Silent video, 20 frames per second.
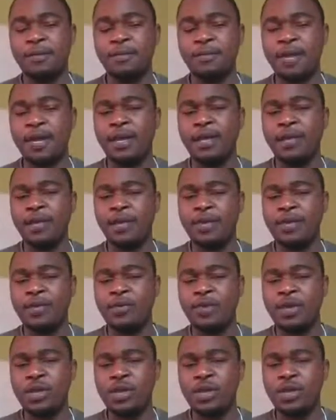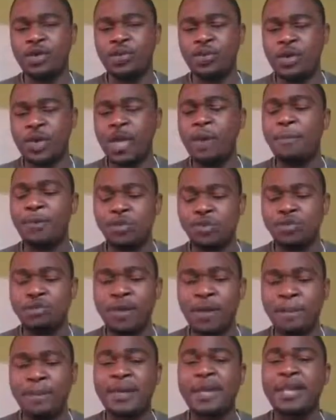we were able to
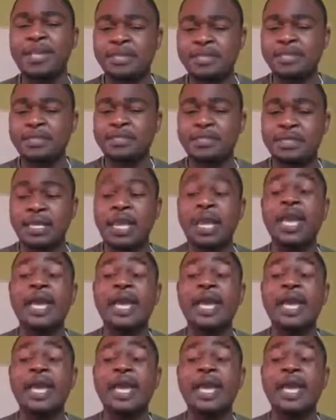map cases